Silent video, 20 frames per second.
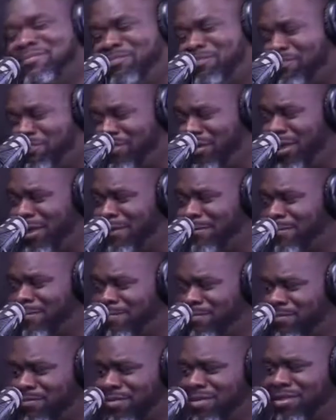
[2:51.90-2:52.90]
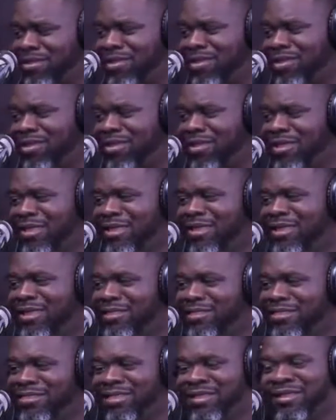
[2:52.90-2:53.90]
But
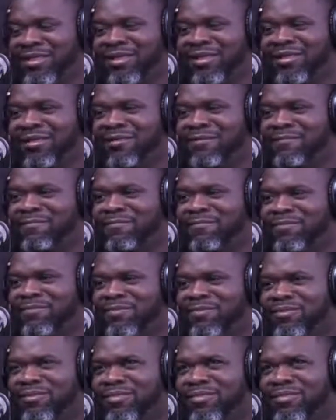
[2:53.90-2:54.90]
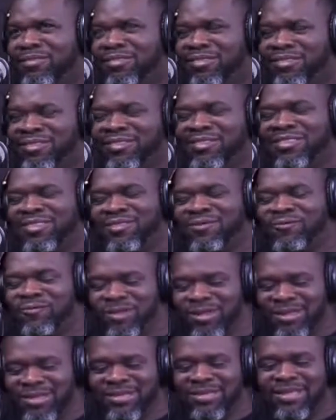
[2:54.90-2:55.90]
the
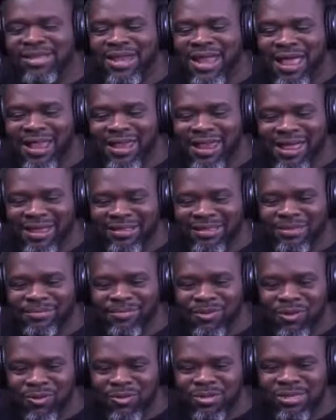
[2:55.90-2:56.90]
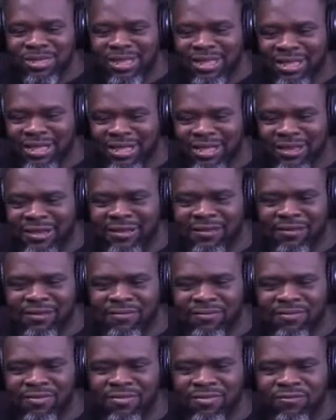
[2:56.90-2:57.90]
release that I like the most, and
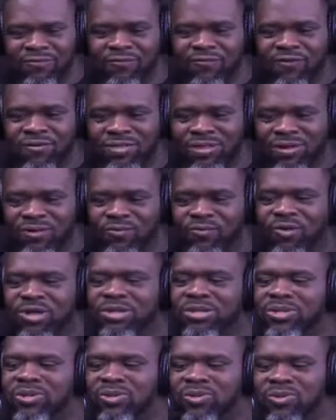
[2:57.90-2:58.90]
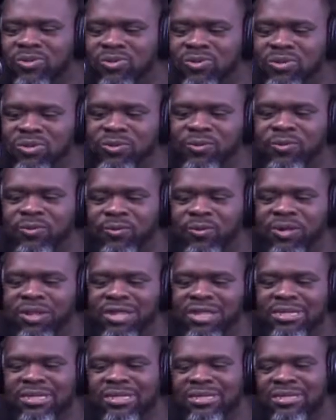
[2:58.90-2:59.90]
for the original
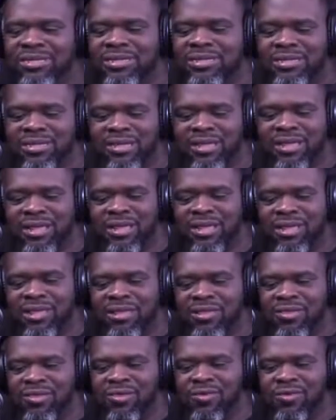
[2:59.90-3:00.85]
releases, you